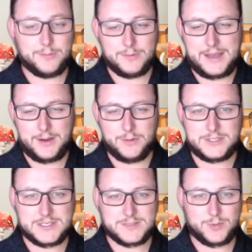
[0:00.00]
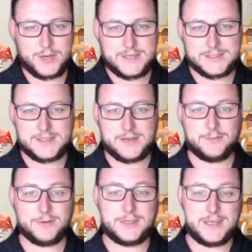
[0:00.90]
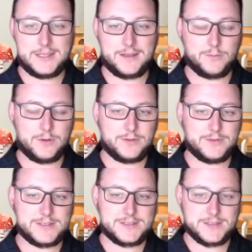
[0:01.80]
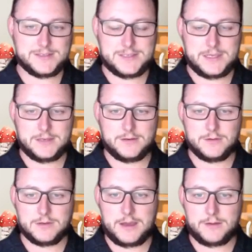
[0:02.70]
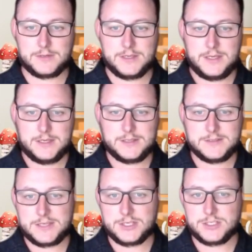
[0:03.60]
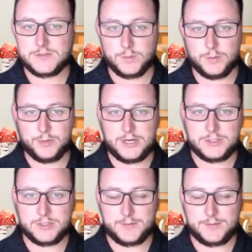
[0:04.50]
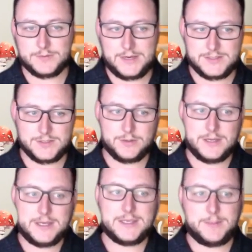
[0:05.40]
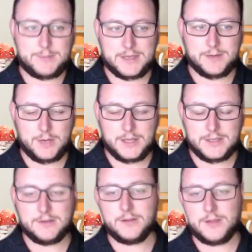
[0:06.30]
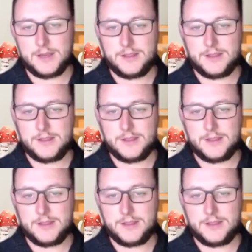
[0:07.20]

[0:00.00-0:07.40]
how are we chasing prices down if we're getting that? Well, this doesn't take into account concessions or price drops, right? So keep that in mind. A lot of